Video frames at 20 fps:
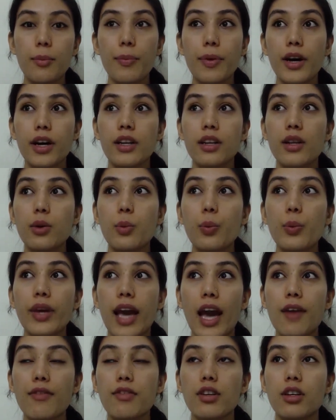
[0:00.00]
But we
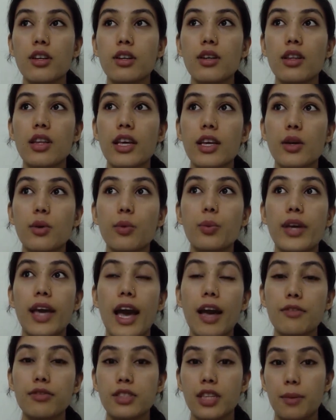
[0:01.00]

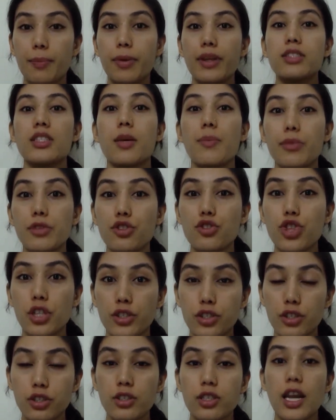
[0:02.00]
have step-by-step
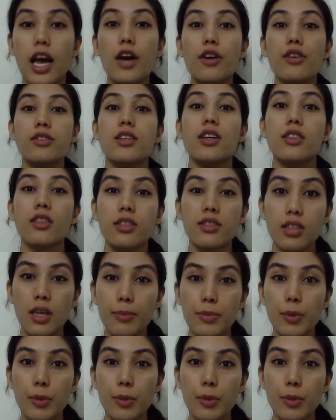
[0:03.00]
instructions on how to set this up.